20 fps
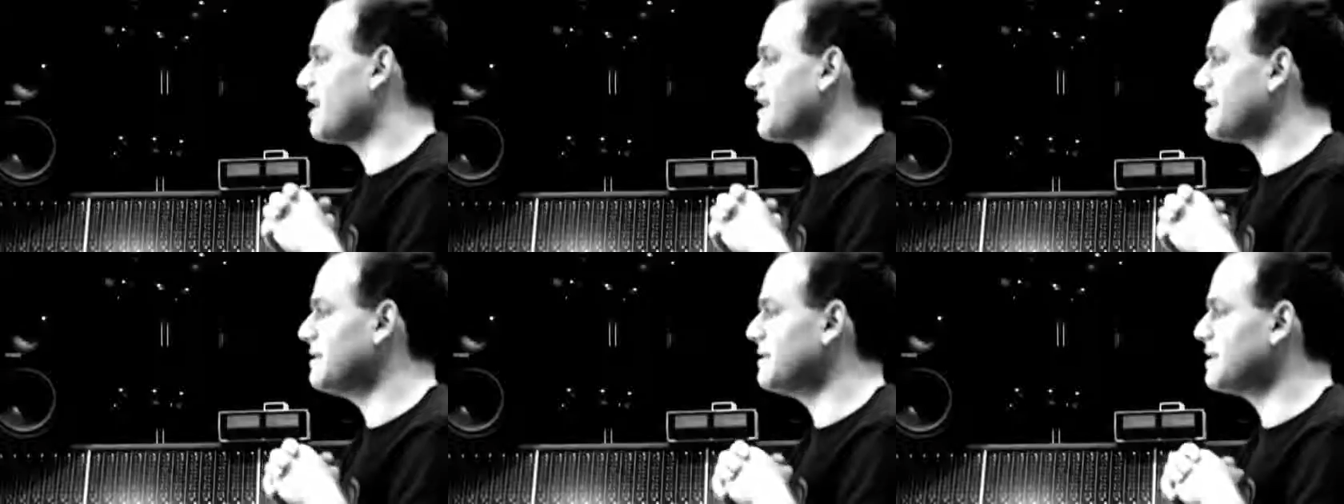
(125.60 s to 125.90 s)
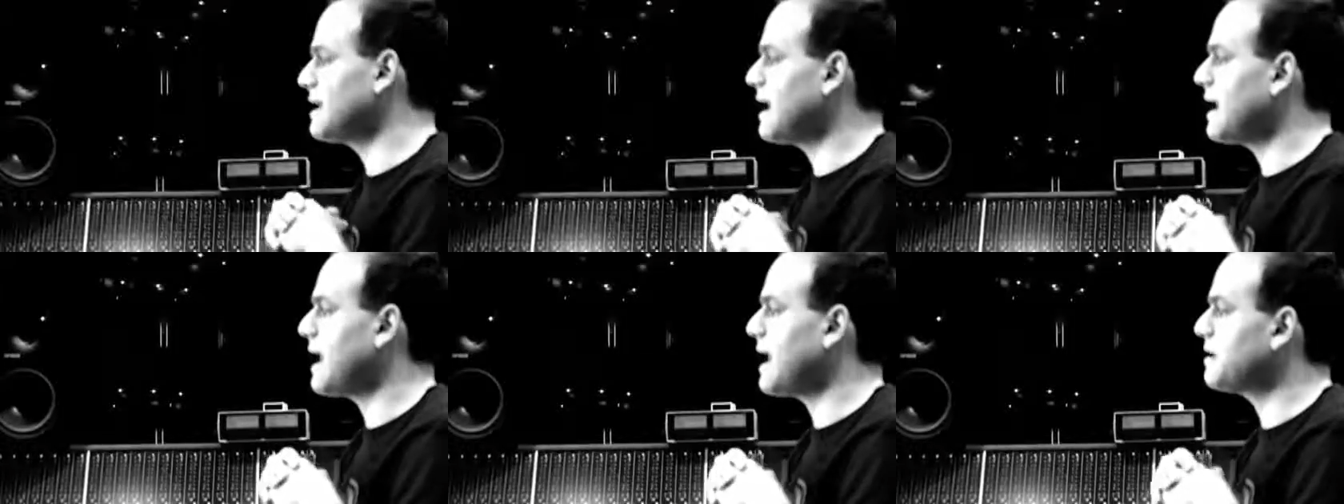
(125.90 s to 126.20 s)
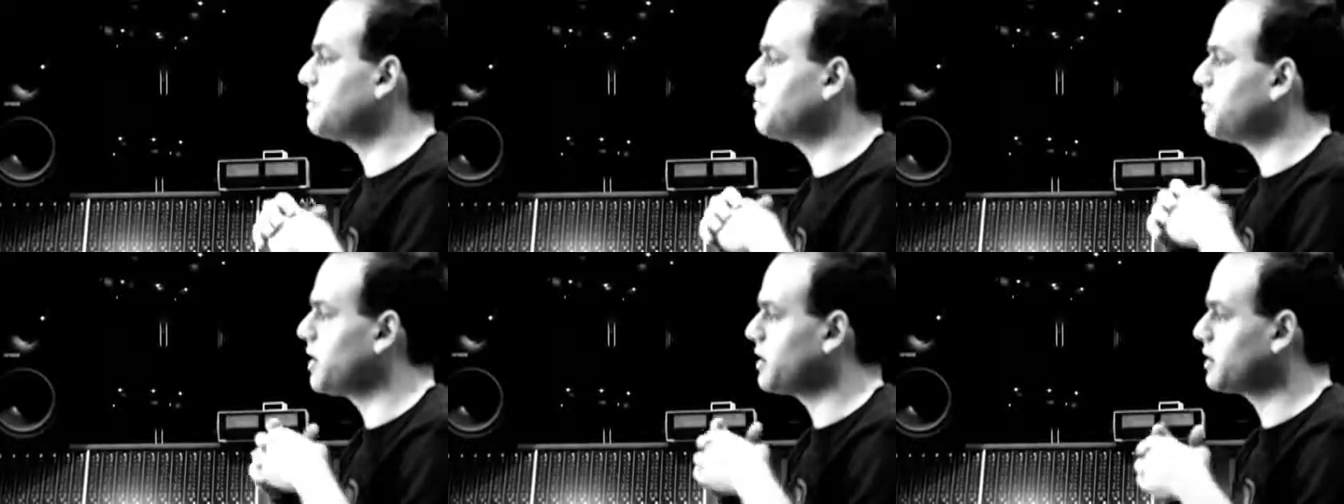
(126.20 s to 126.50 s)
I can then
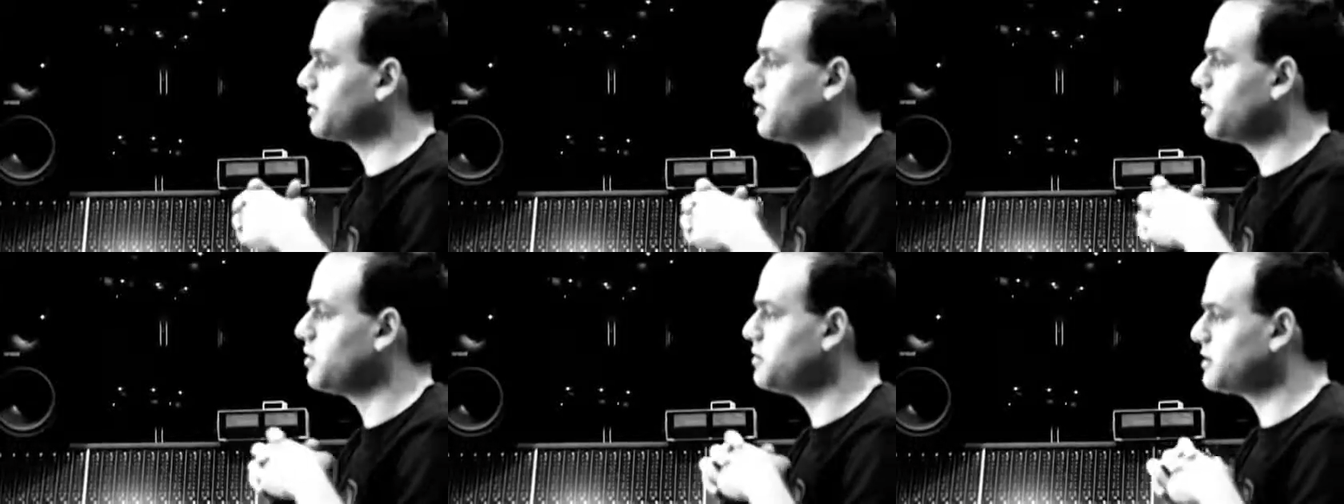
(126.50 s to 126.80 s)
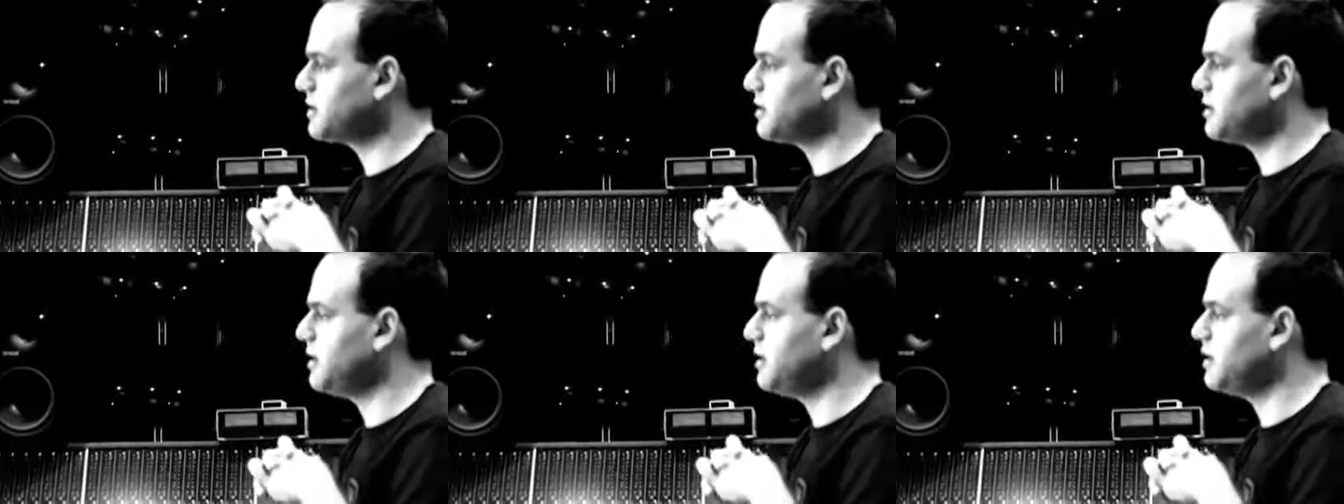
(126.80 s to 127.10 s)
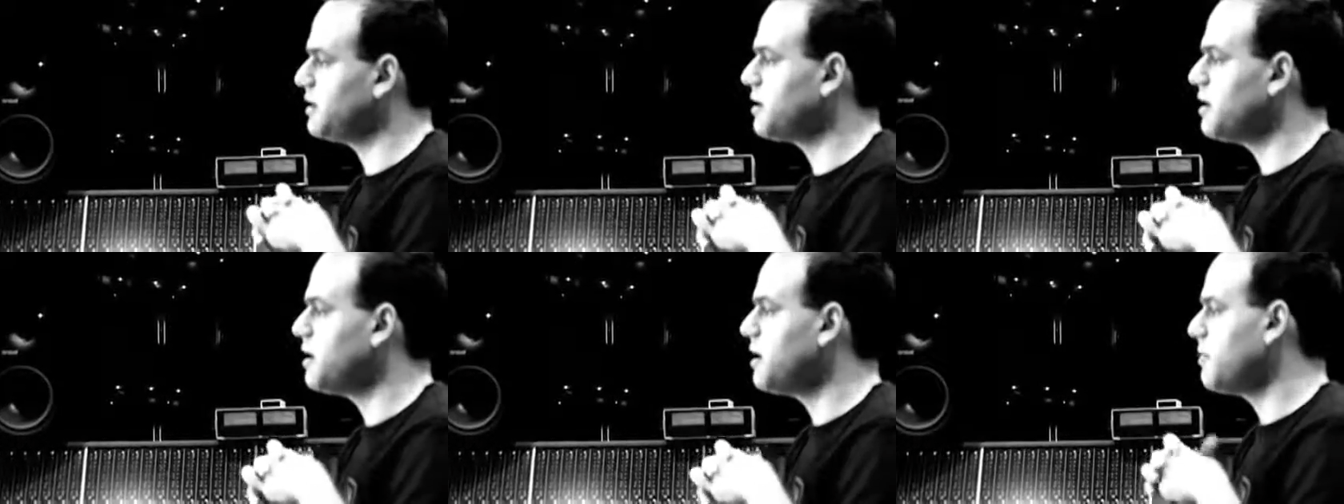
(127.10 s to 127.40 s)
add my close
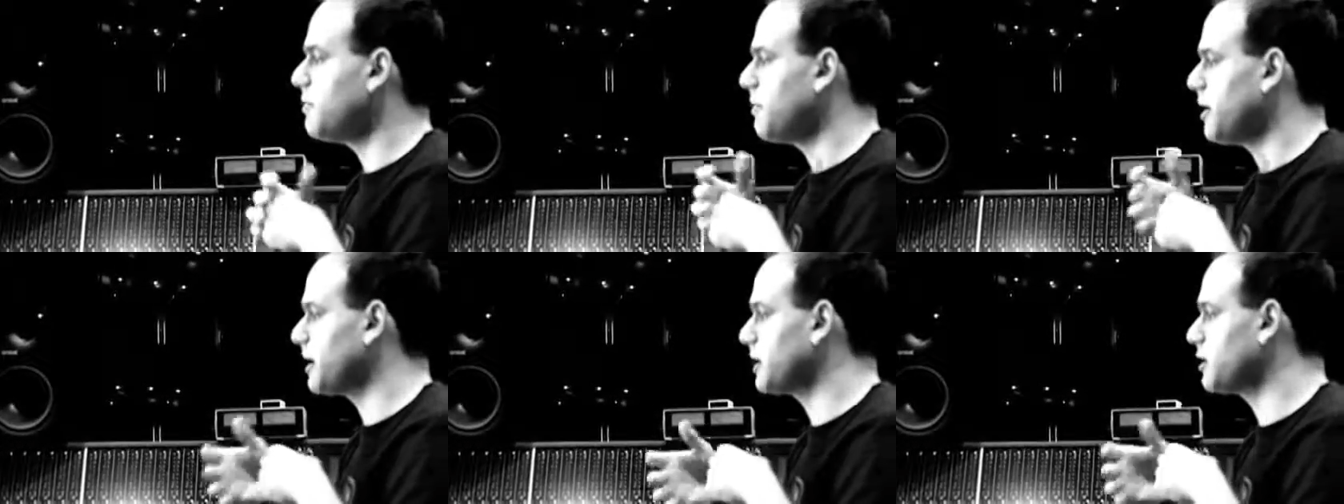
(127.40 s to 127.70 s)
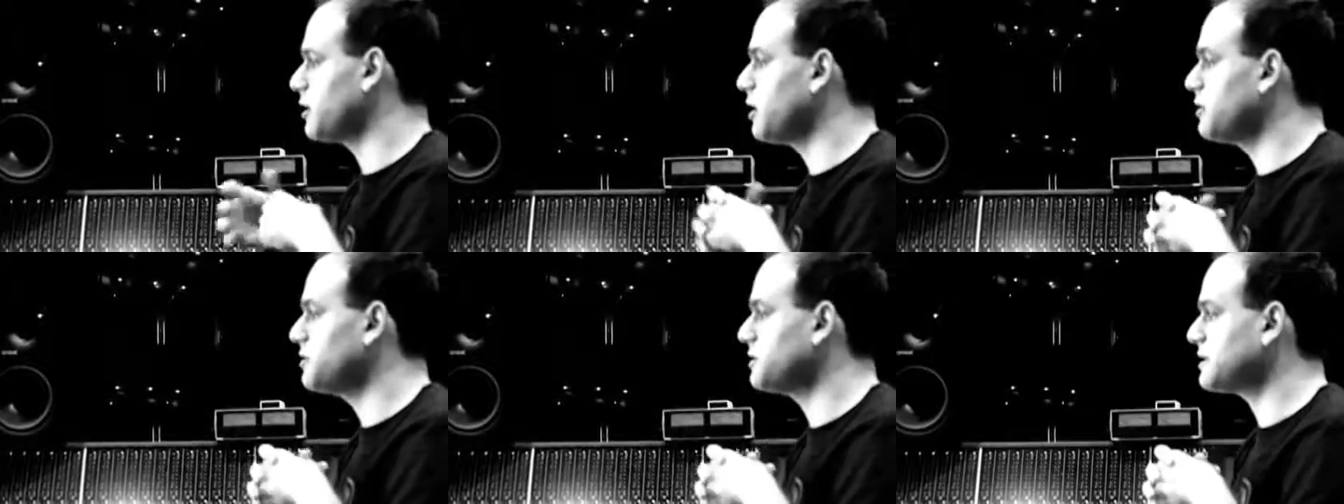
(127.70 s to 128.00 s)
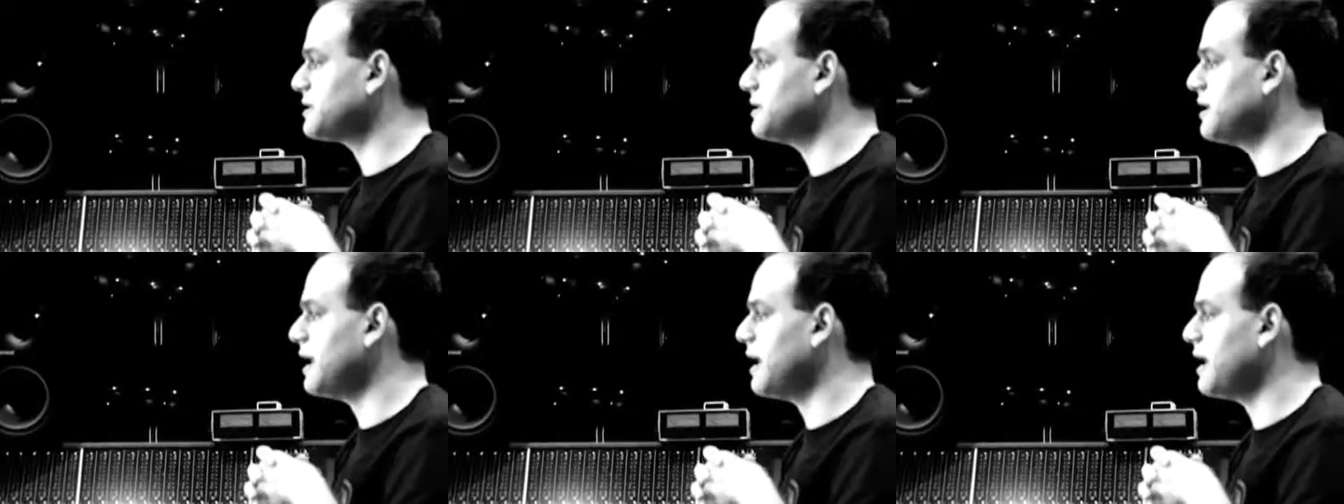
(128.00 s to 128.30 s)
kick, my
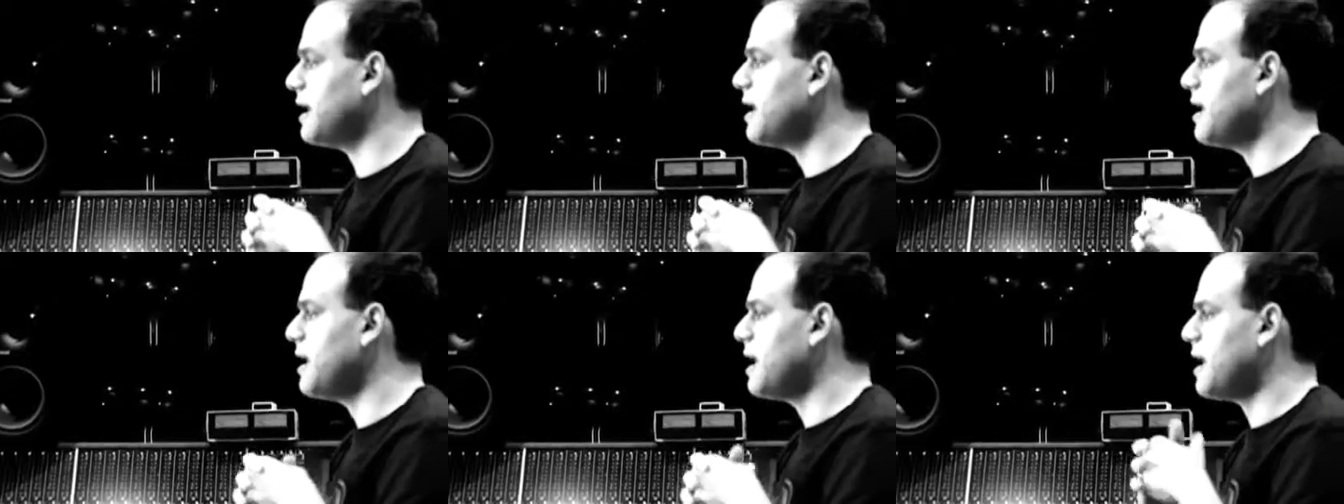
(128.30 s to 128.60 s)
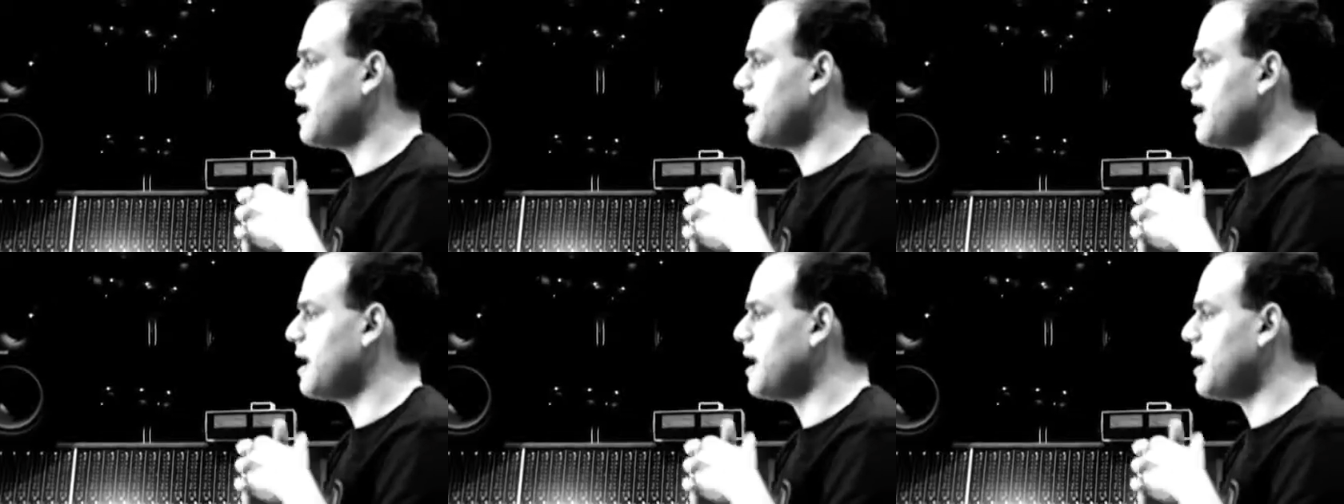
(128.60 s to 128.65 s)
close snare,